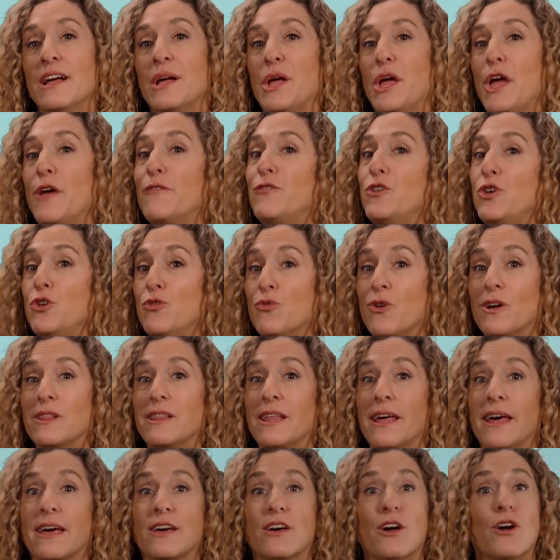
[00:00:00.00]
If you
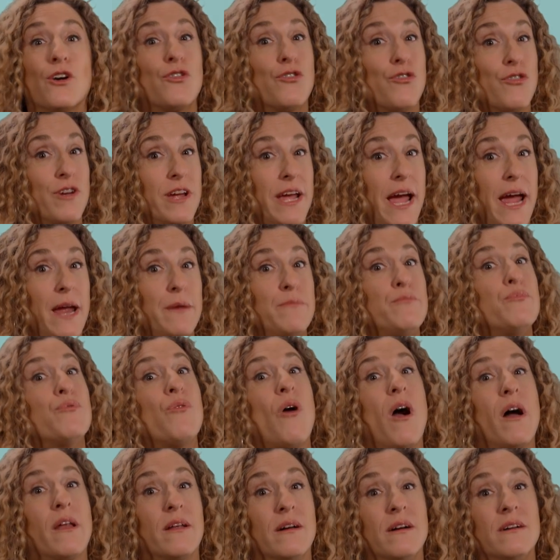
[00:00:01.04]
click Create
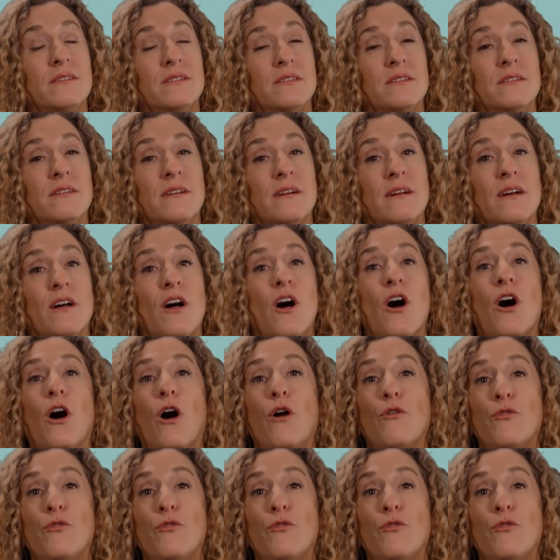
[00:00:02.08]
Product, a